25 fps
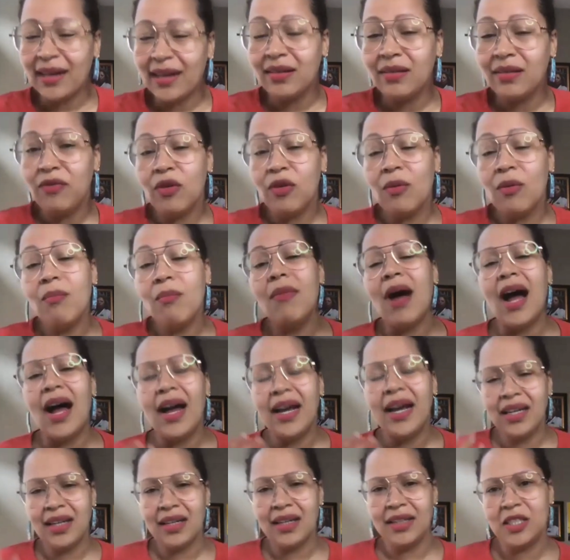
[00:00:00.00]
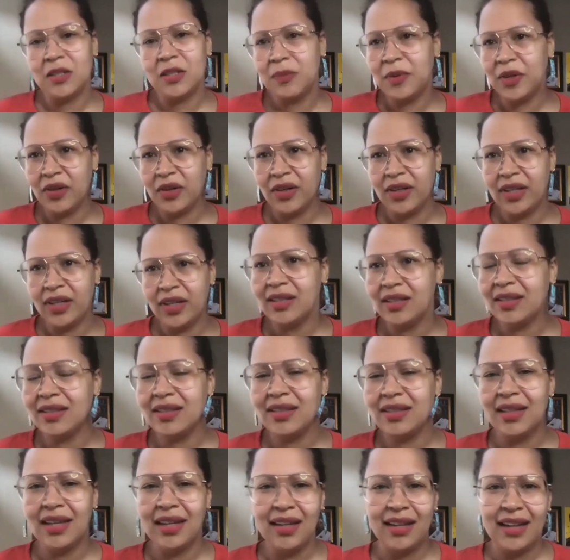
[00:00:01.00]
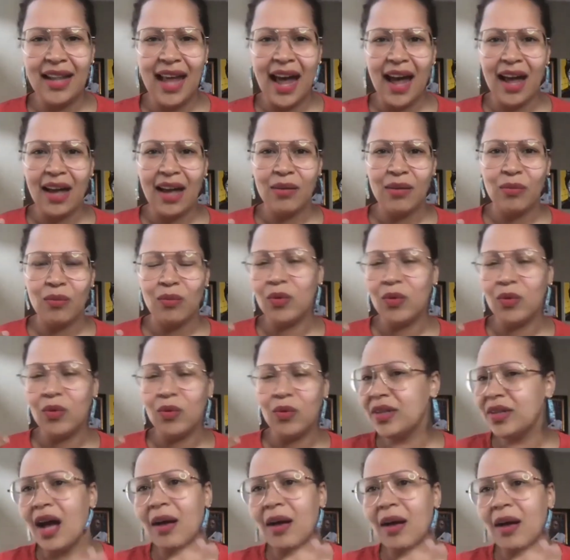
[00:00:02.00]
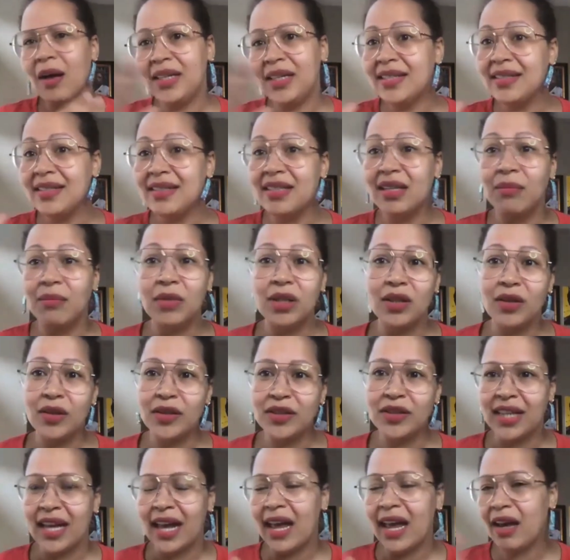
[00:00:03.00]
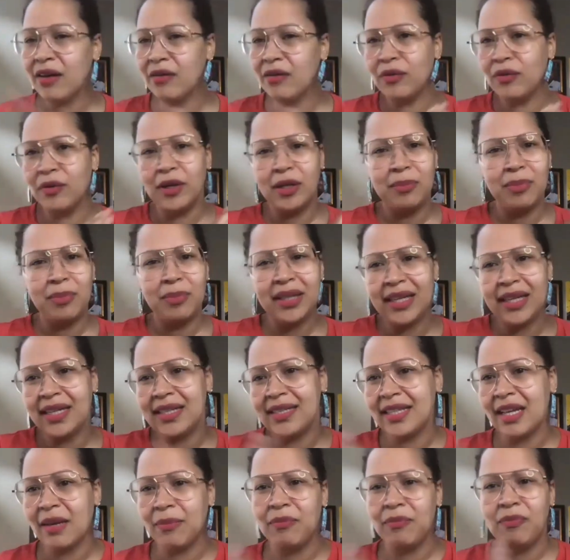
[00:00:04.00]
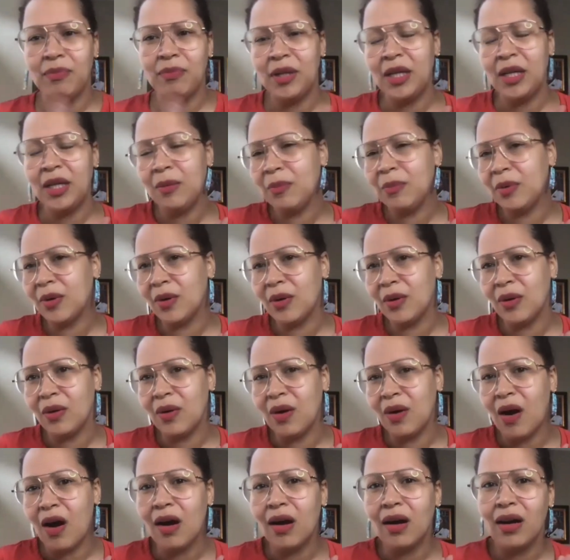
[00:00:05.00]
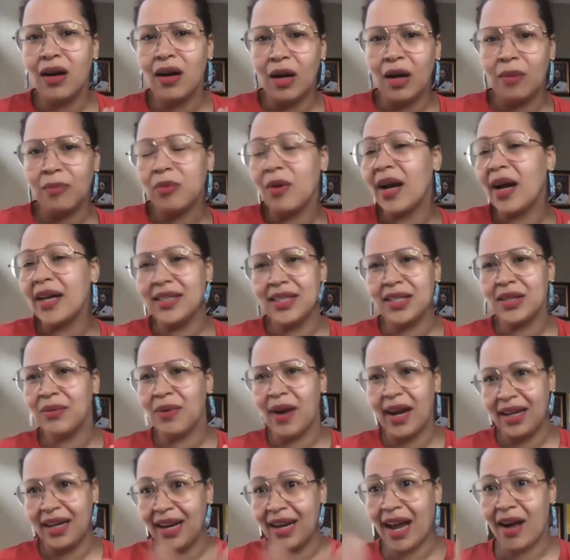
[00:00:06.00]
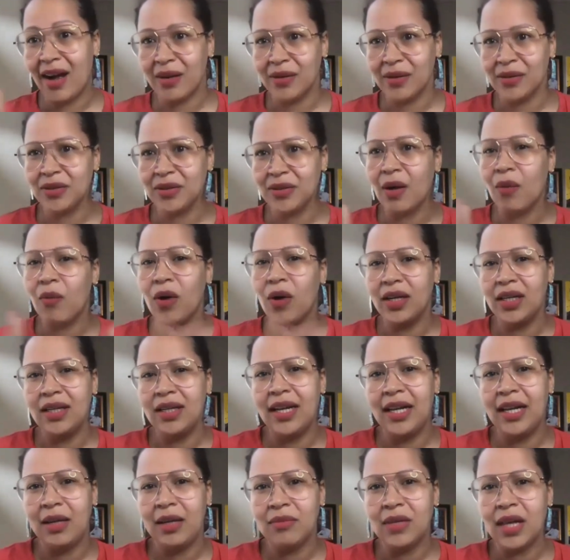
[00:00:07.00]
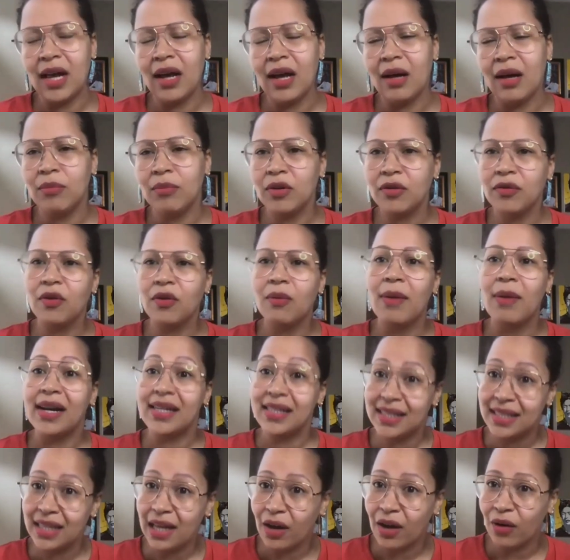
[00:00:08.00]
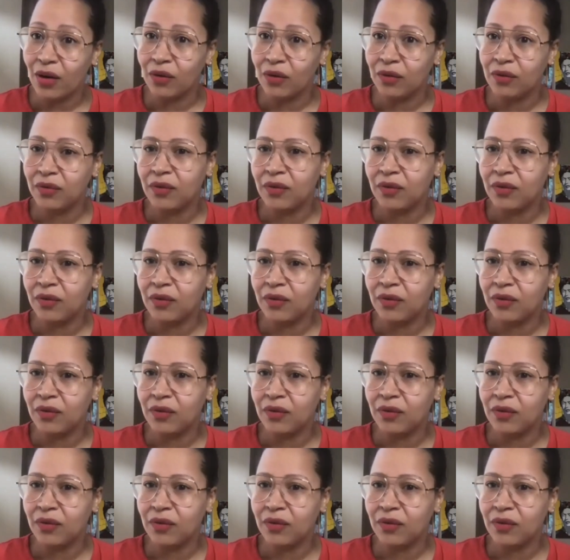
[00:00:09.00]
from my experience, and that will not be similar to every place that people are uprising right now. So I want to name that. But for myself,